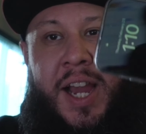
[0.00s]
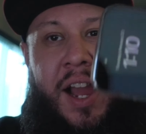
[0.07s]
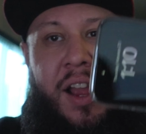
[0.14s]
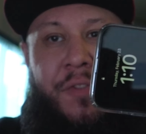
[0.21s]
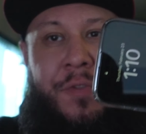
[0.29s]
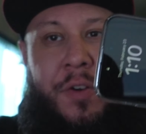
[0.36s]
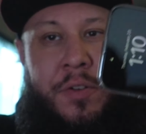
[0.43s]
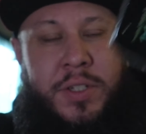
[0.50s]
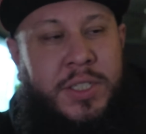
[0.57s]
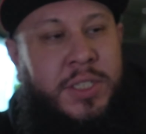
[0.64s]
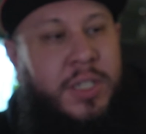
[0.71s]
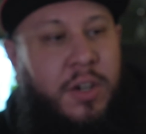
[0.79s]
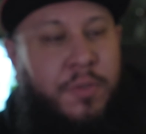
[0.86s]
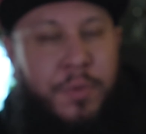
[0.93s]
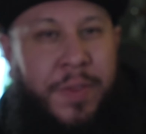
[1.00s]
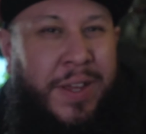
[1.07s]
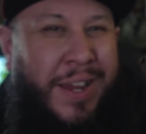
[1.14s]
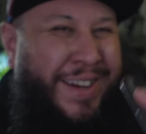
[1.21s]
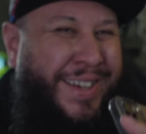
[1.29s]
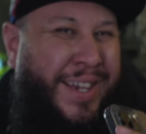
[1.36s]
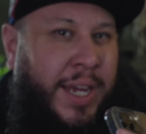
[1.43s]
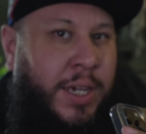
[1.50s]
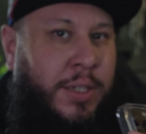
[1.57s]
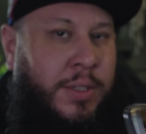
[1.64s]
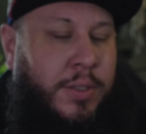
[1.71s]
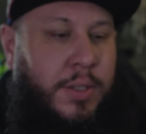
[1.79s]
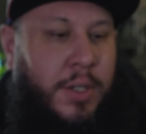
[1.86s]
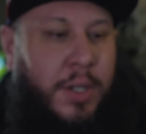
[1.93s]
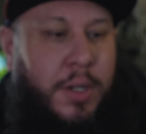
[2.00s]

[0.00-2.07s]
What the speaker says: iPhone itself without a case.